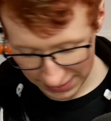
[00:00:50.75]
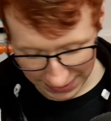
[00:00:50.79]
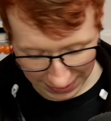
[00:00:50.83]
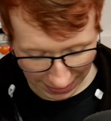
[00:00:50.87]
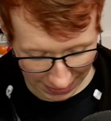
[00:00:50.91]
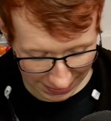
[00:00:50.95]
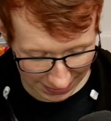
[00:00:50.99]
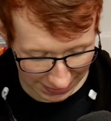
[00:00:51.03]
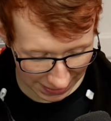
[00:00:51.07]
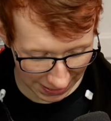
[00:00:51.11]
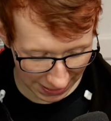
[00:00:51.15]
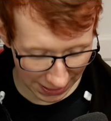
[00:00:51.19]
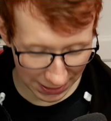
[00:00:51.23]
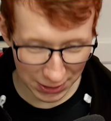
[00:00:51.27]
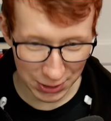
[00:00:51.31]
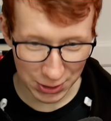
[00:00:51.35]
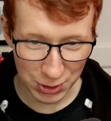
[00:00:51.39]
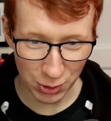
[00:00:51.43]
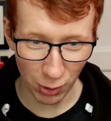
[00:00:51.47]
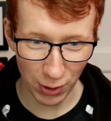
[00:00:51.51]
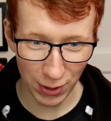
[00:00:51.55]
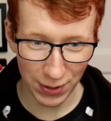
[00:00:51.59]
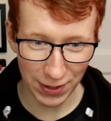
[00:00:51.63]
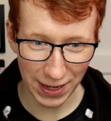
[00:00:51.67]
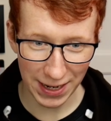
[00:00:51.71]
says
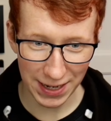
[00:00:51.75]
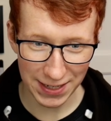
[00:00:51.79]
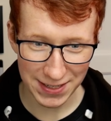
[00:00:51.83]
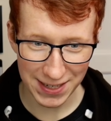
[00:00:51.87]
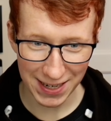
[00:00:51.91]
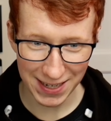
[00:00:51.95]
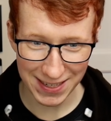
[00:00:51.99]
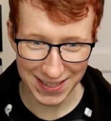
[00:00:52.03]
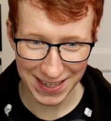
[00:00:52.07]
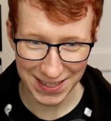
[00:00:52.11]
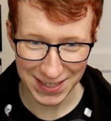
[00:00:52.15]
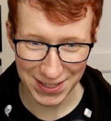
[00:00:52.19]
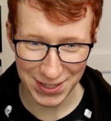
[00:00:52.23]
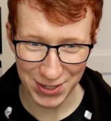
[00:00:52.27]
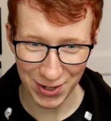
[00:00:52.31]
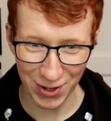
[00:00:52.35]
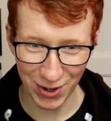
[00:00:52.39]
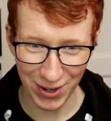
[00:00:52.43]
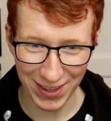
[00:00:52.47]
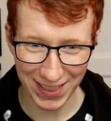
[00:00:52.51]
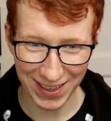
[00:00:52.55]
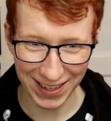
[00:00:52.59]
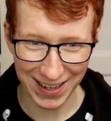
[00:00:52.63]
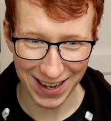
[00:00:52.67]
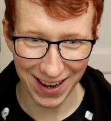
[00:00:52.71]
enjoy, it says
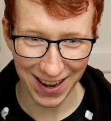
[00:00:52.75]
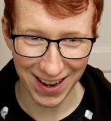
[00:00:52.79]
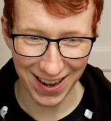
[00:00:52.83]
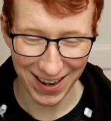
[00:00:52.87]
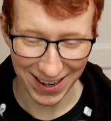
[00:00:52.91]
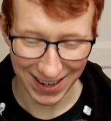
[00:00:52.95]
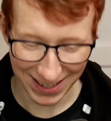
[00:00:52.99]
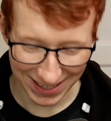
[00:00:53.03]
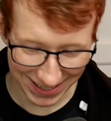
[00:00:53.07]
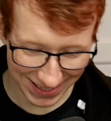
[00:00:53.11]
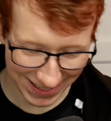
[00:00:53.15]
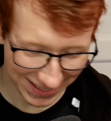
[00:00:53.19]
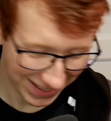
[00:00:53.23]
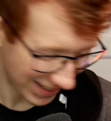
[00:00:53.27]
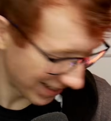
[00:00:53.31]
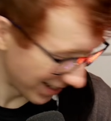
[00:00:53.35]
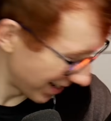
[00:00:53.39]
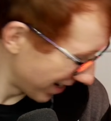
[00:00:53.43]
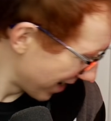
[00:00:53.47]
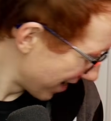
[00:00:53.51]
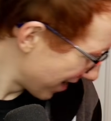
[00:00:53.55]
enjoy the cards.